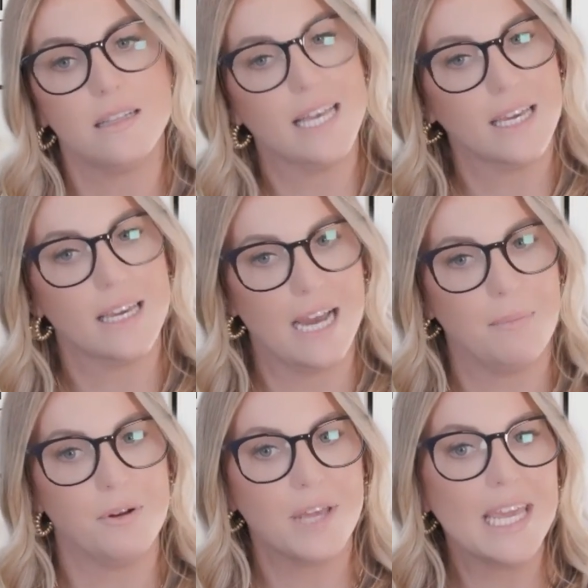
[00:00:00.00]
like
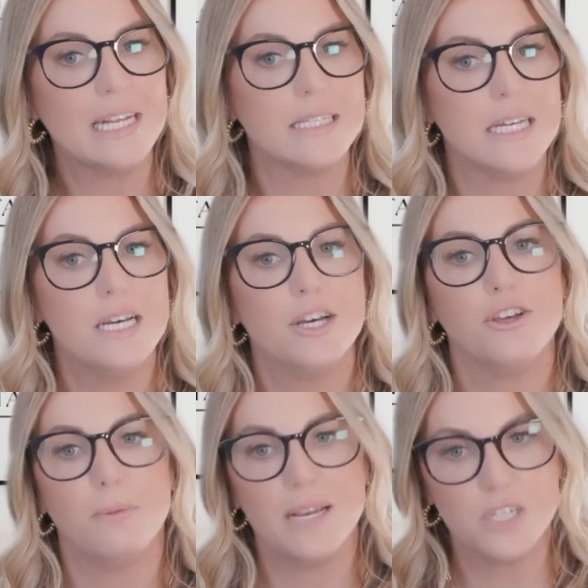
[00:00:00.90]
capital gains,
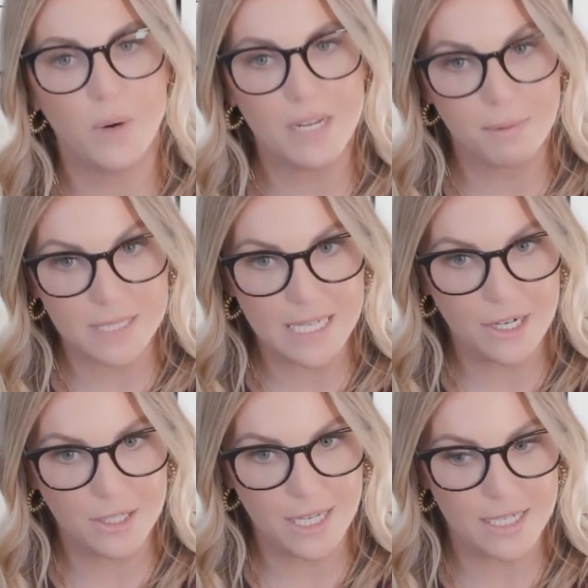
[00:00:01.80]
you'll pay 20%
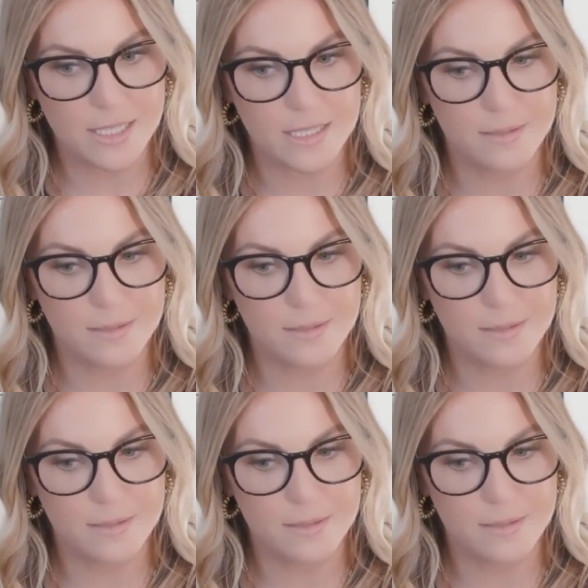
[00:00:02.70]
or less.